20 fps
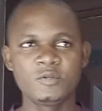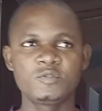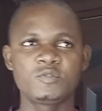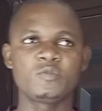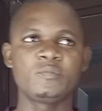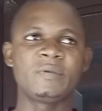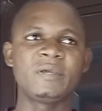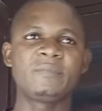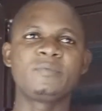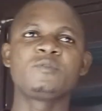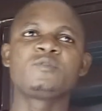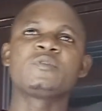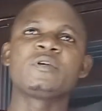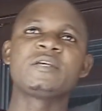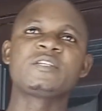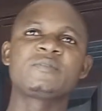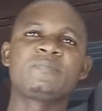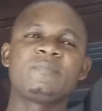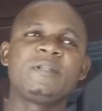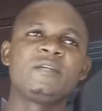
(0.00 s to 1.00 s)
to be able
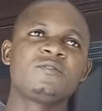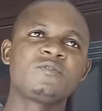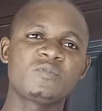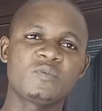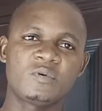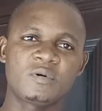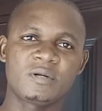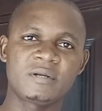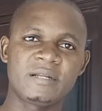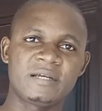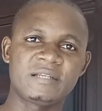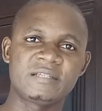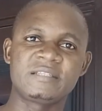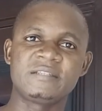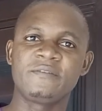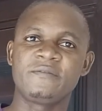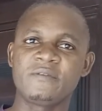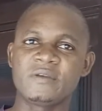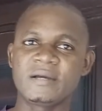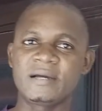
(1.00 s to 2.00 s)
to explain to
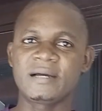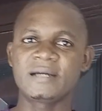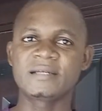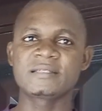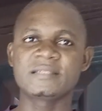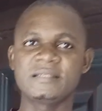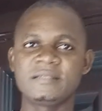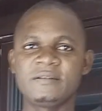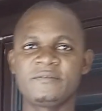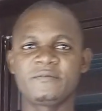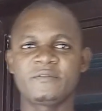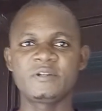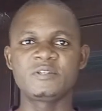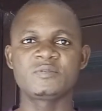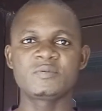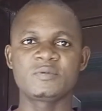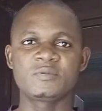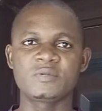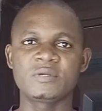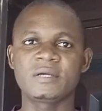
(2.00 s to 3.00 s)
others if you are asked the
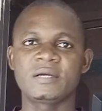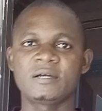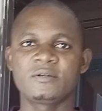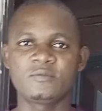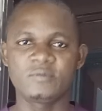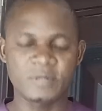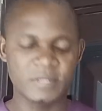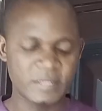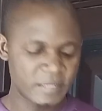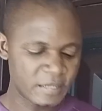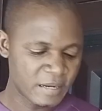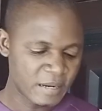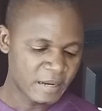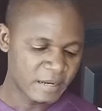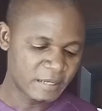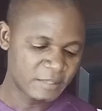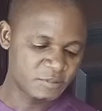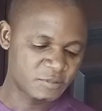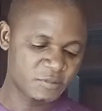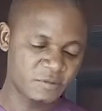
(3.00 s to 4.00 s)
difference between hardware
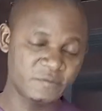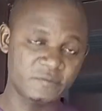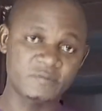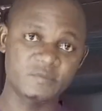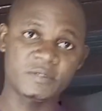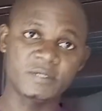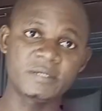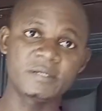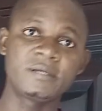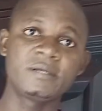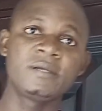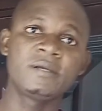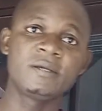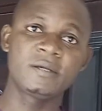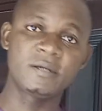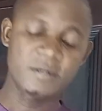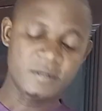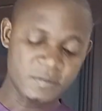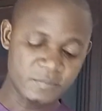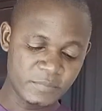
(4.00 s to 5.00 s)
and software
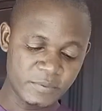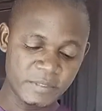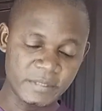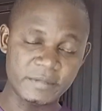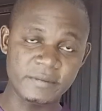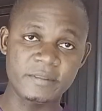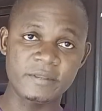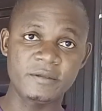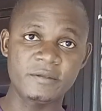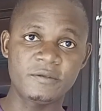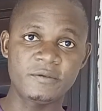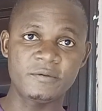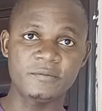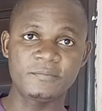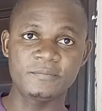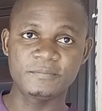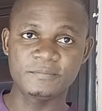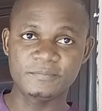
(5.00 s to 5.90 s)
component. Thank you.